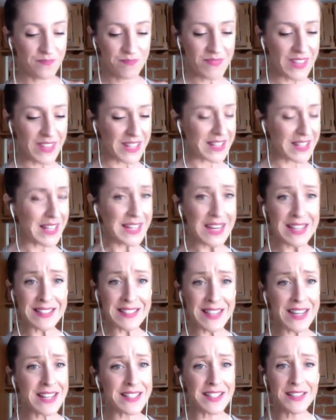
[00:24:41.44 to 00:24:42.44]
Like I
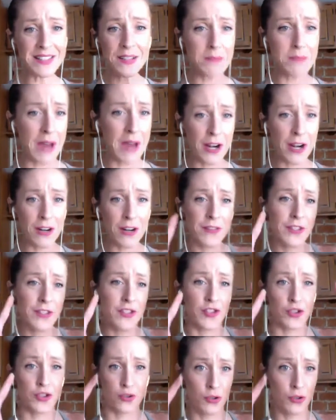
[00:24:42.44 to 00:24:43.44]
said, it doesn't matter if
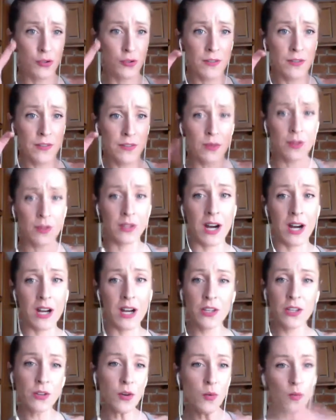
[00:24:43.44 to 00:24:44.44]
it's true of you or not.
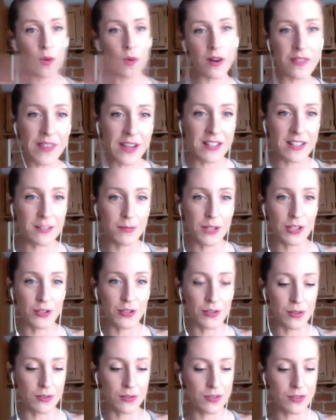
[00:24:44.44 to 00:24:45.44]
You don't want that to be
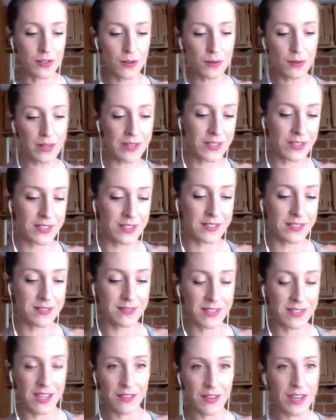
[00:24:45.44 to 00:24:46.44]
true. So don't even
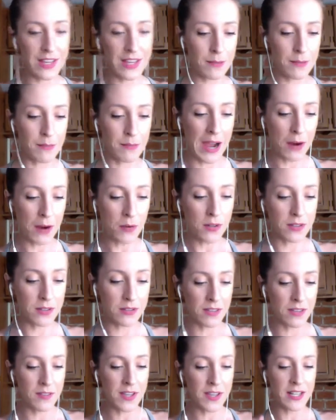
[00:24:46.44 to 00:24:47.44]
give it any power. Don't
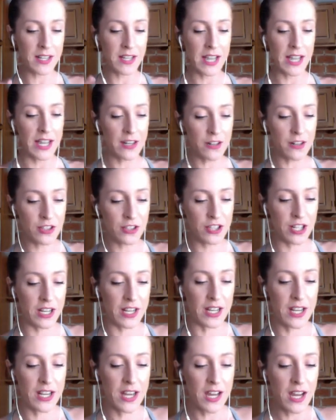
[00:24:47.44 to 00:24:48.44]
give it any
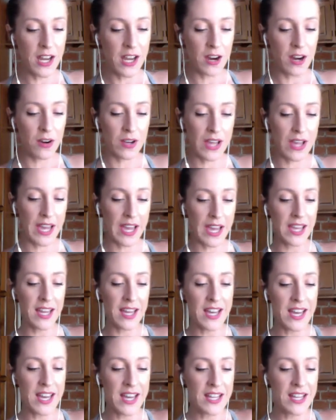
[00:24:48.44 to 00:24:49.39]
energy. Okay.